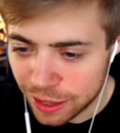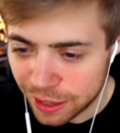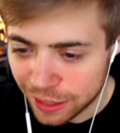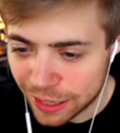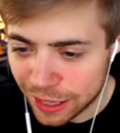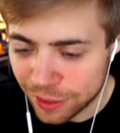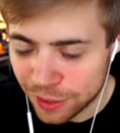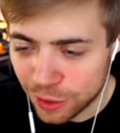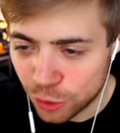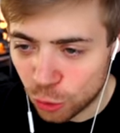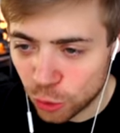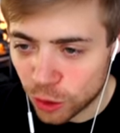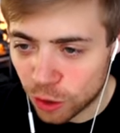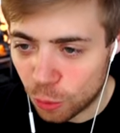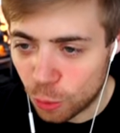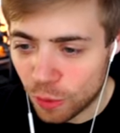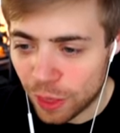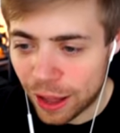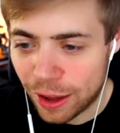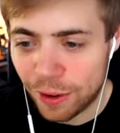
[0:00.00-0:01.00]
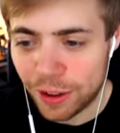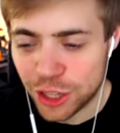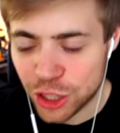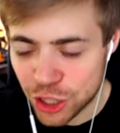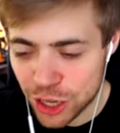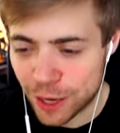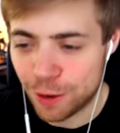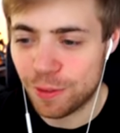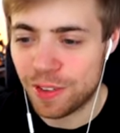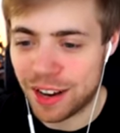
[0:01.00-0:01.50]
Sentinels are, without a
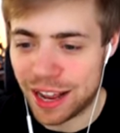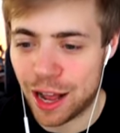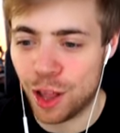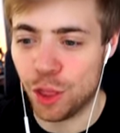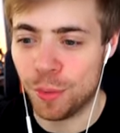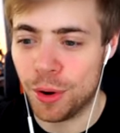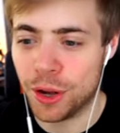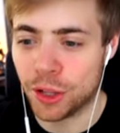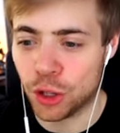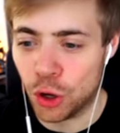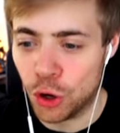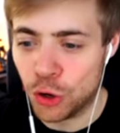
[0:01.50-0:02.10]
shadow of a doubt, the most